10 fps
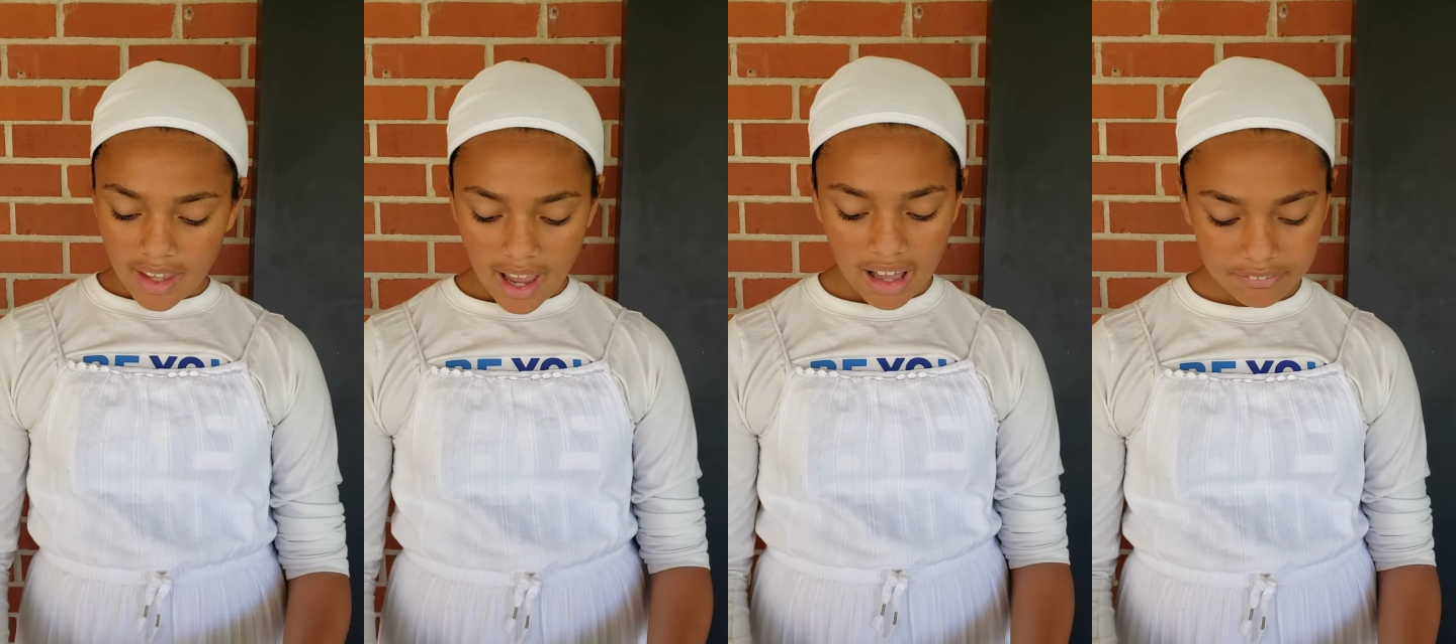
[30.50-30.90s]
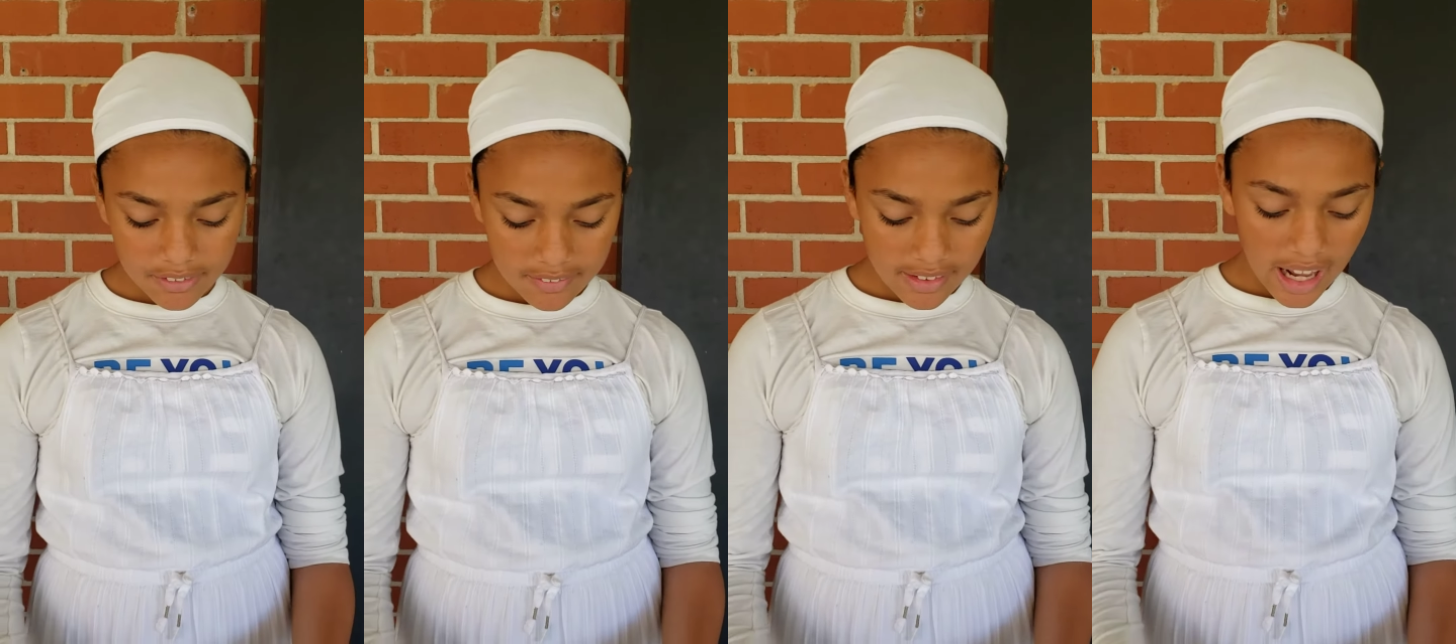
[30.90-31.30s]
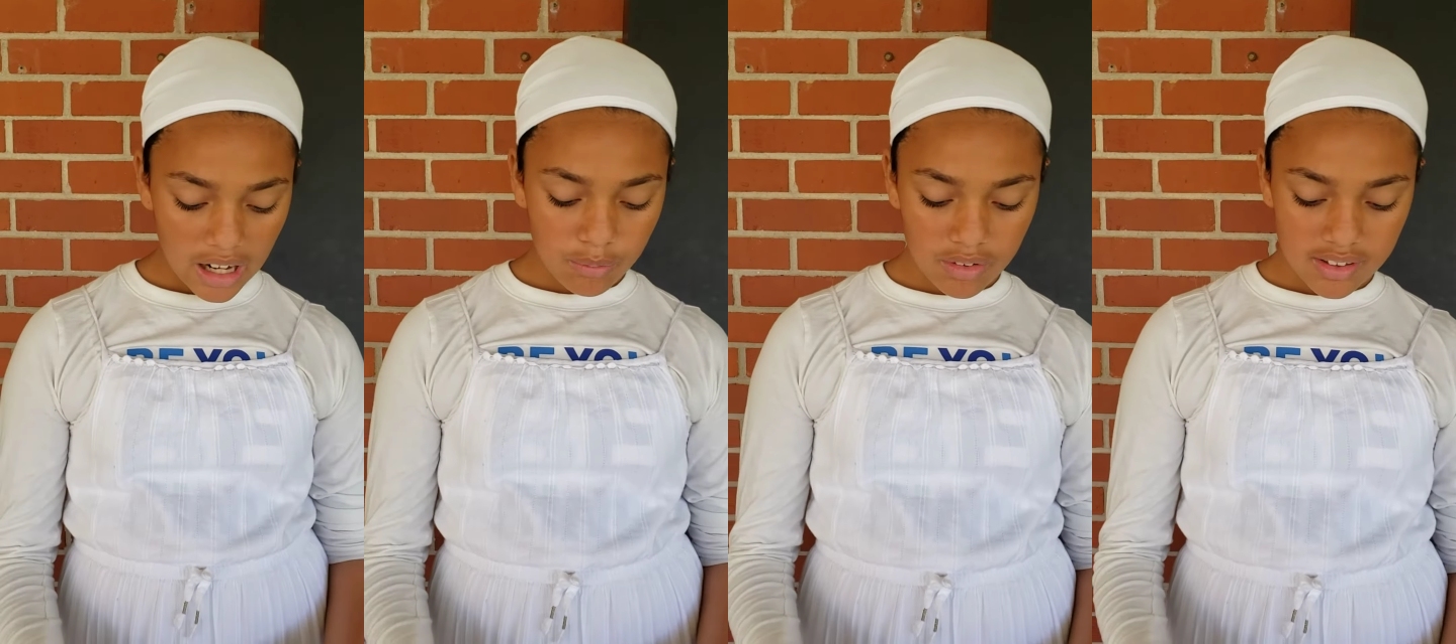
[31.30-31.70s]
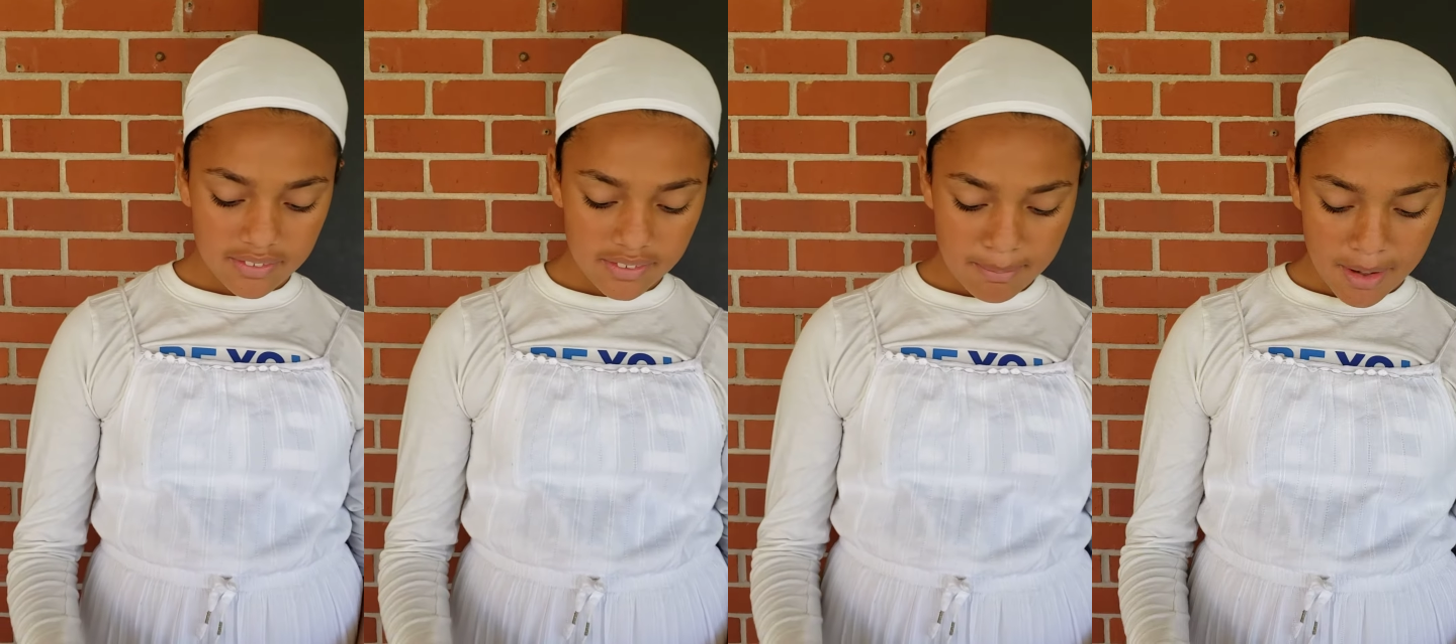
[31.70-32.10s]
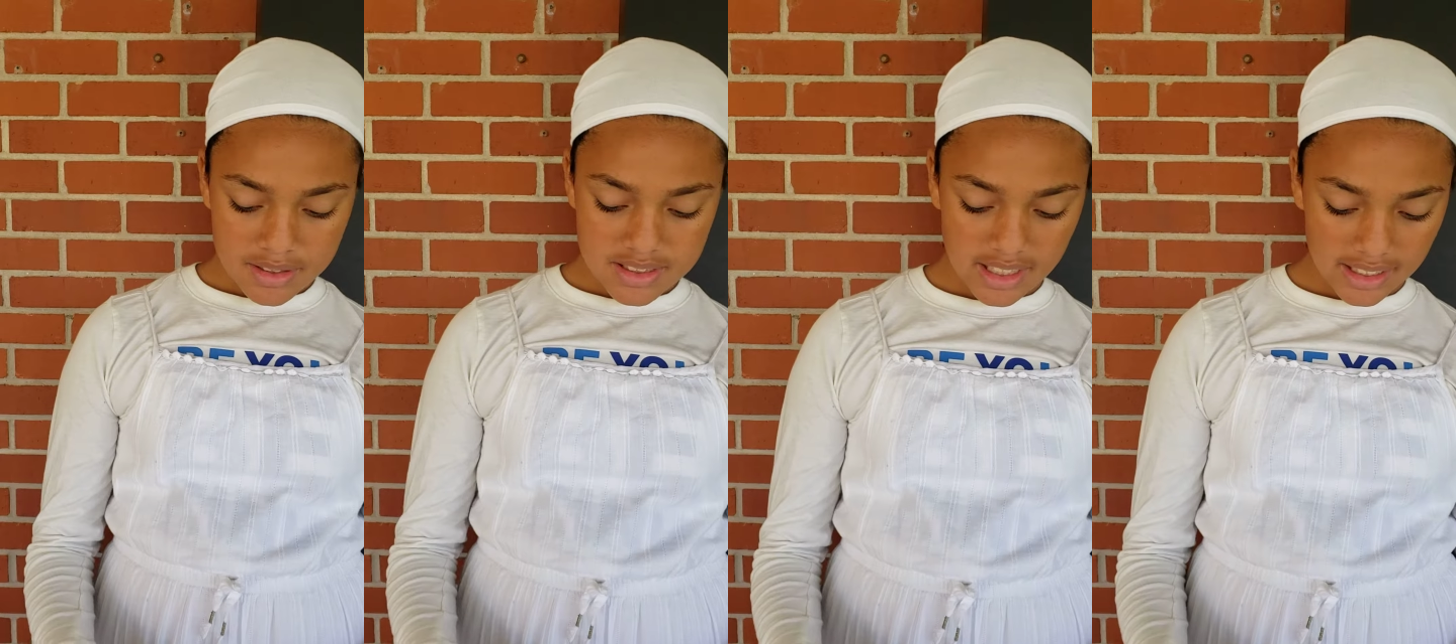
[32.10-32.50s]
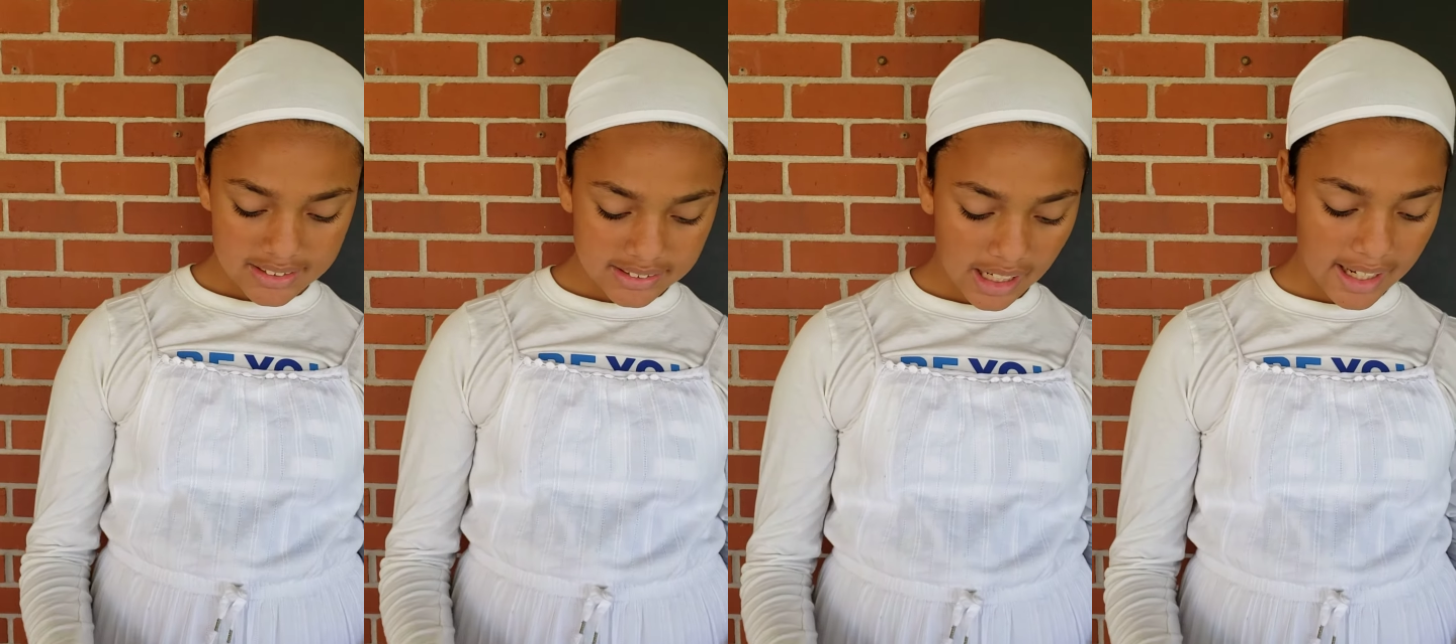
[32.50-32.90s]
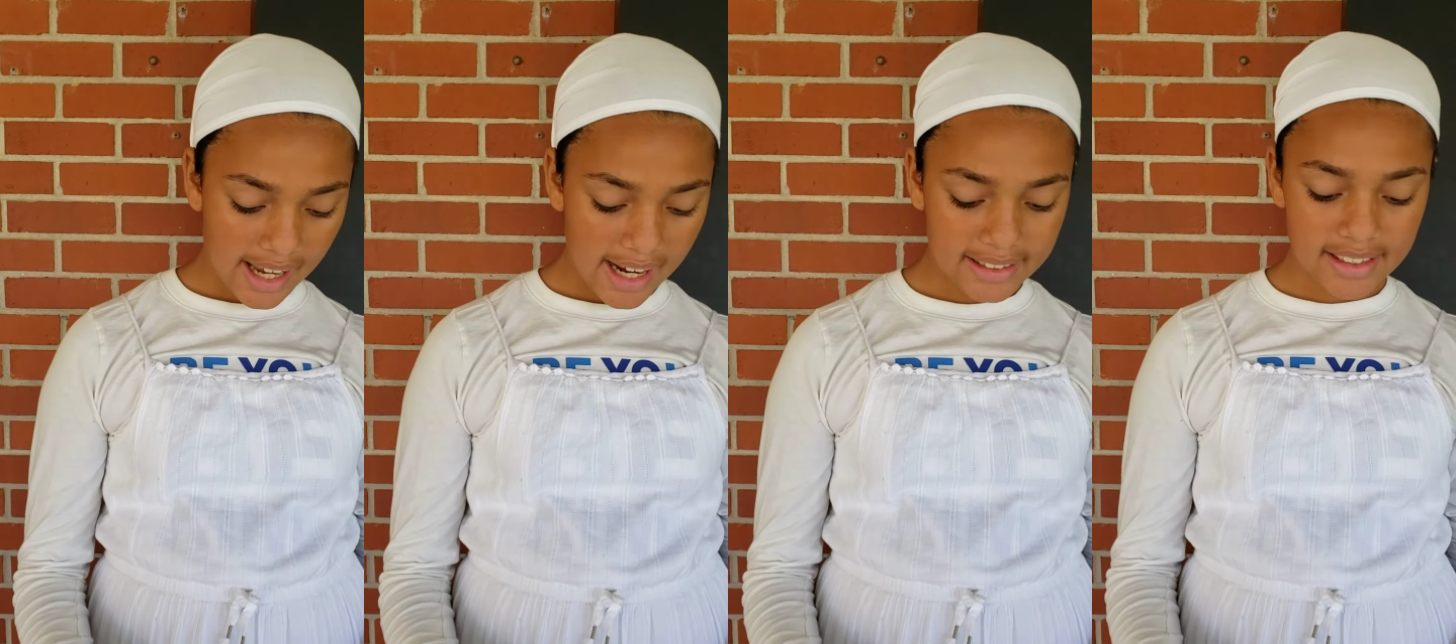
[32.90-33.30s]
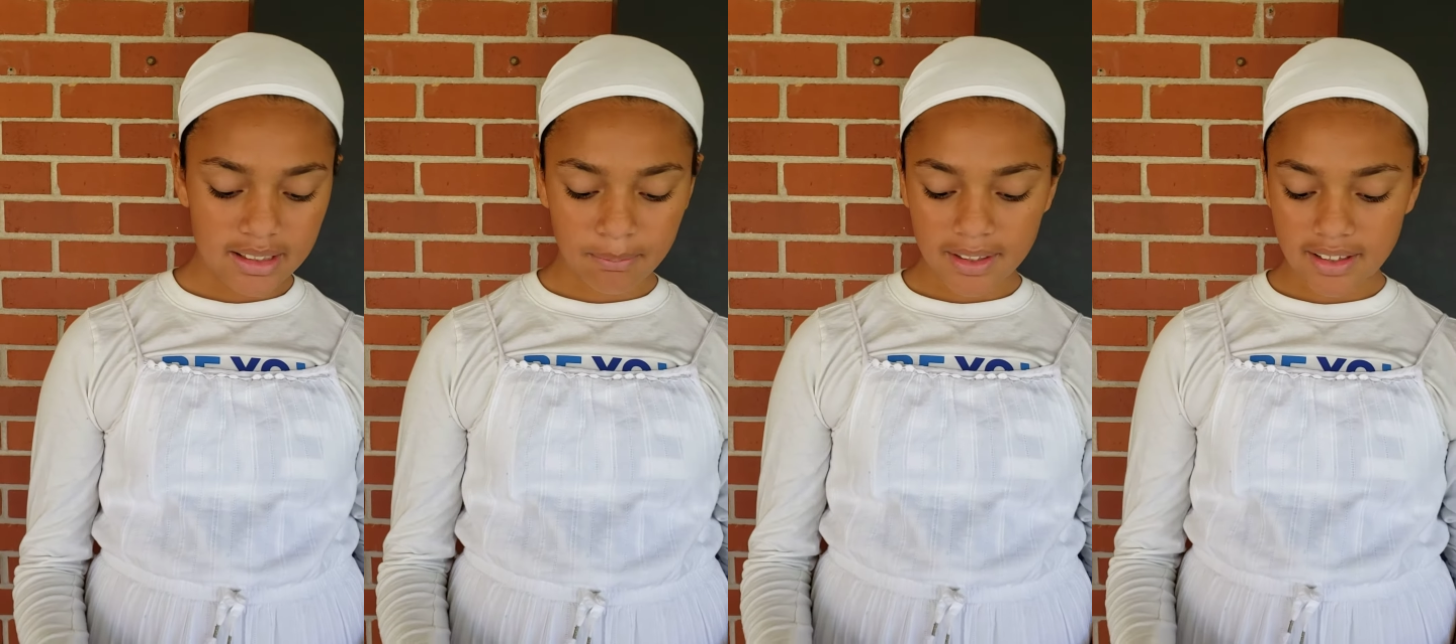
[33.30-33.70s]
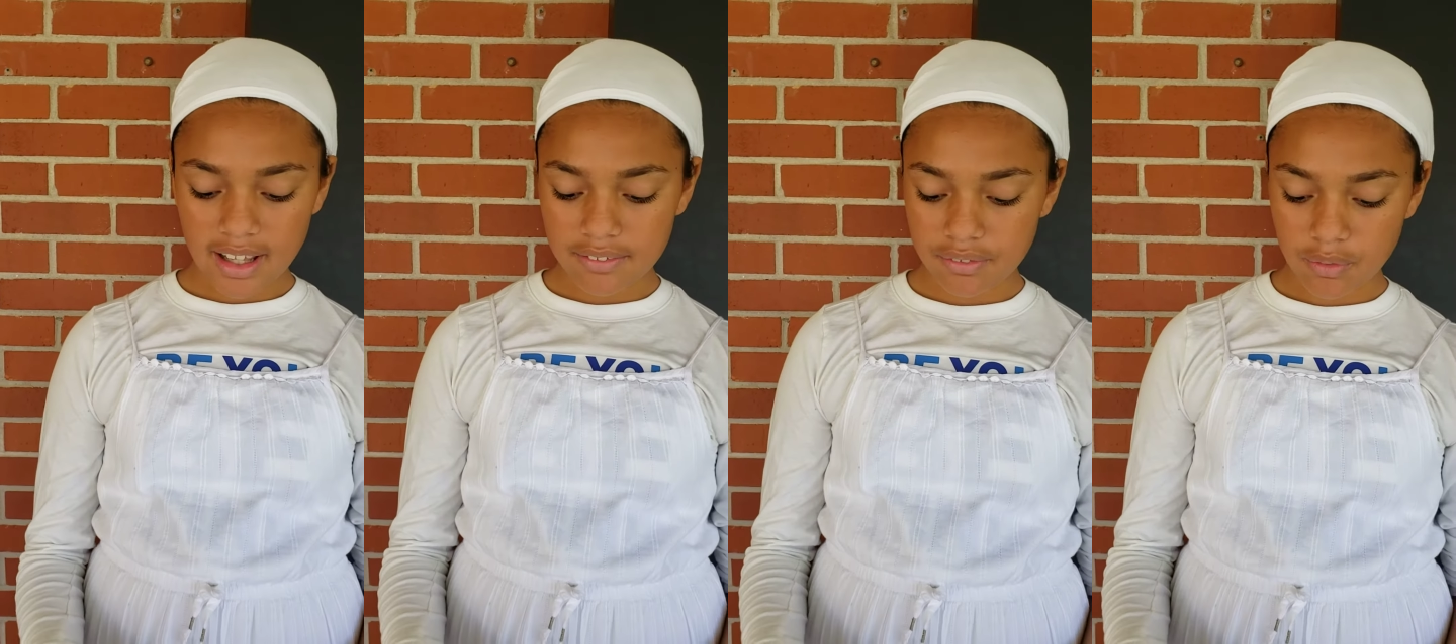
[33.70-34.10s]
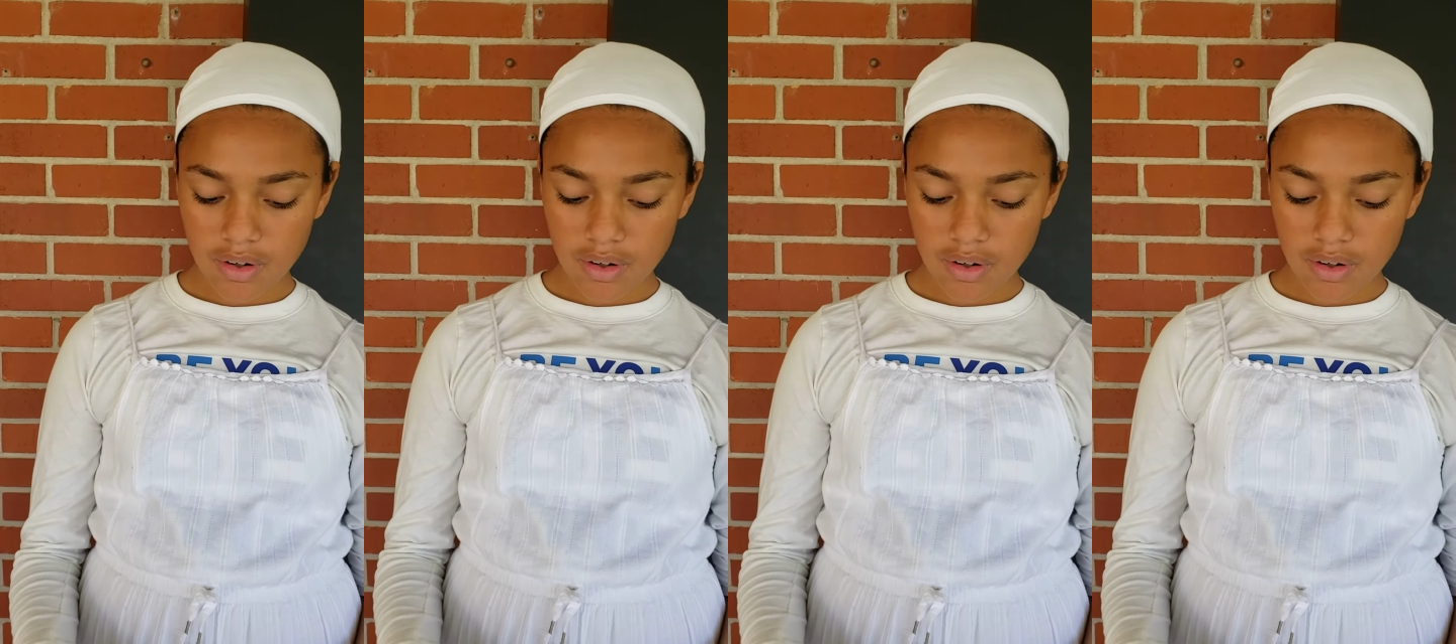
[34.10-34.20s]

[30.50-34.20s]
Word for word: After that, one of the most things I hated in my life